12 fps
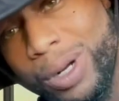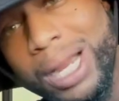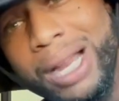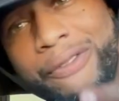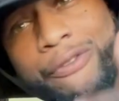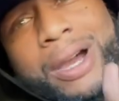I
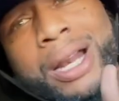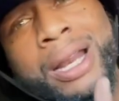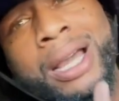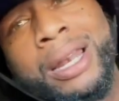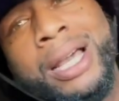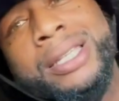got Friday Night
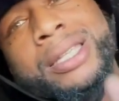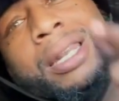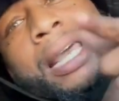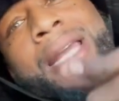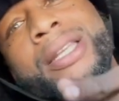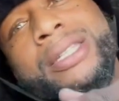Lights,
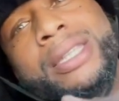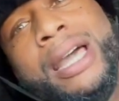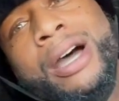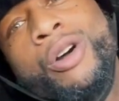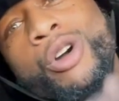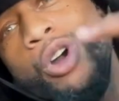Atlanta style,